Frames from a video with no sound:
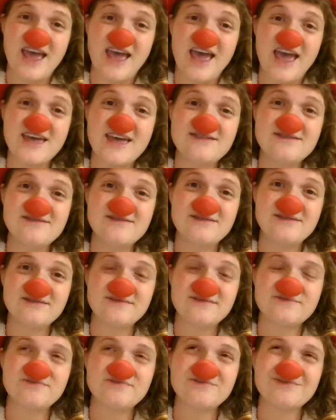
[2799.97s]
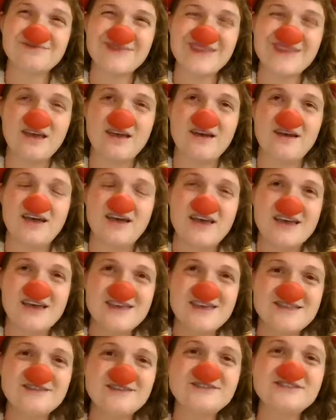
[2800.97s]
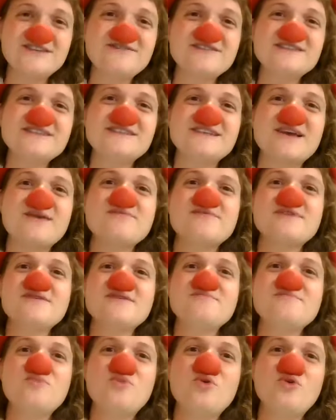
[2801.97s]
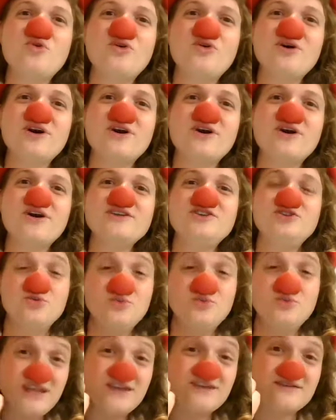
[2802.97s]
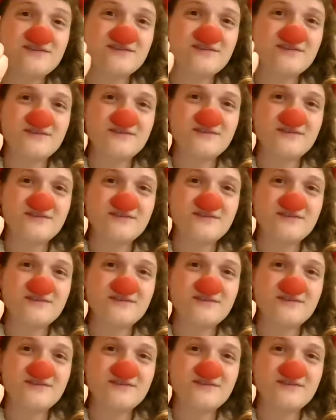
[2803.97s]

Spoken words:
And there's even something more unique